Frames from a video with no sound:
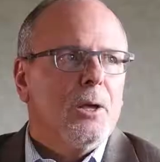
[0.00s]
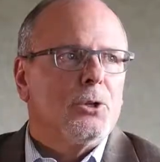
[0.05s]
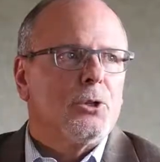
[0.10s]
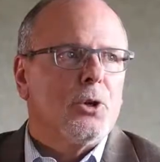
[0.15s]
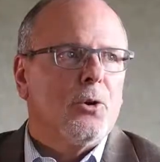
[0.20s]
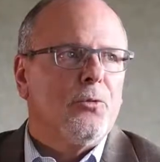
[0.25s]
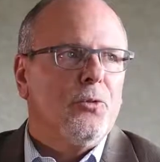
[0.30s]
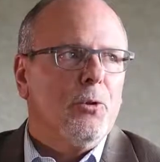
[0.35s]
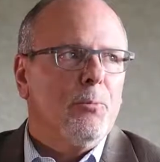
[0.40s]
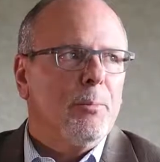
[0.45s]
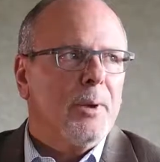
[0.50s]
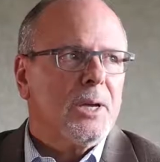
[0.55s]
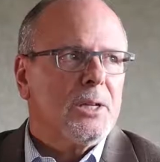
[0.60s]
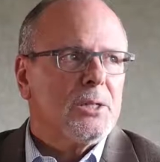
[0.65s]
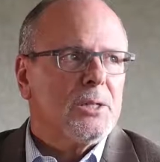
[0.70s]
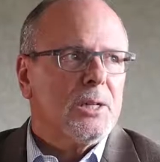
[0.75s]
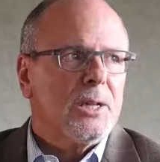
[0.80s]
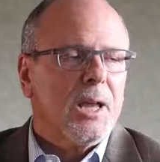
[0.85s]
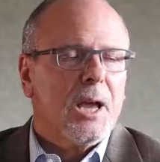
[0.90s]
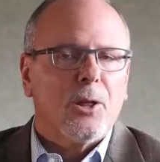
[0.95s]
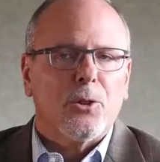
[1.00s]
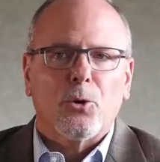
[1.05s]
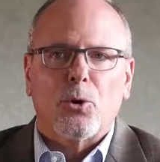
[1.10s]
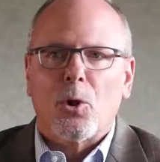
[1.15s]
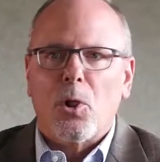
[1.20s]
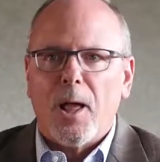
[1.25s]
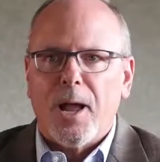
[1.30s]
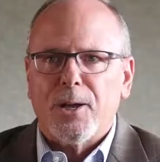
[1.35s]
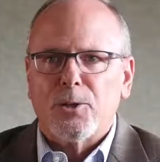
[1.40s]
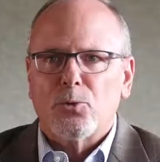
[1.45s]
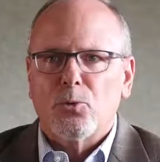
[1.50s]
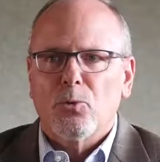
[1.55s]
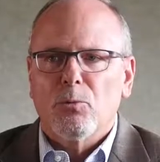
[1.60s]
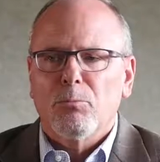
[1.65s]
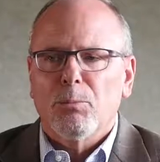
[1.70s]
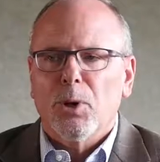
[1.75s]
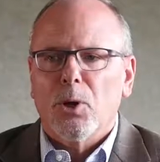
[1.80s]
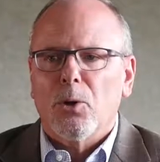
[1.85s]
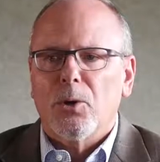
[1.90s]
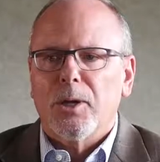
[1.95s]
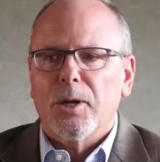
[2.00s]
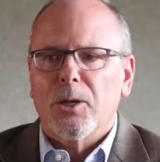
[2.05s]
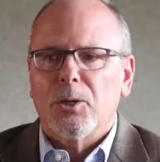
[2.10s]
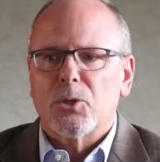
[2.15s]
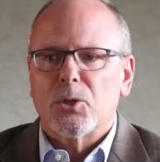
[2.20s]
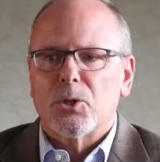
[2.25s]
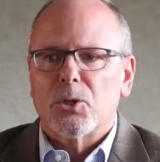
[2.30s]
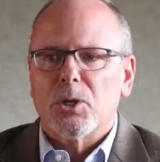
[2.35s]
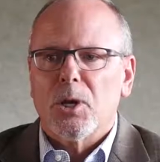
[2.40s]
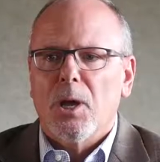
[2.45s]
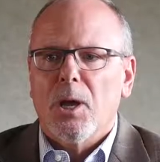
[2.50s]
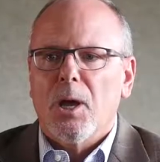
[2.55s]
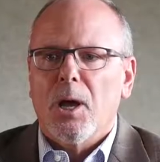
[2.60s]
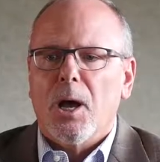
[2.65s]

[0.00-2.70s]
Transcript: So if you mix together classroom buildings,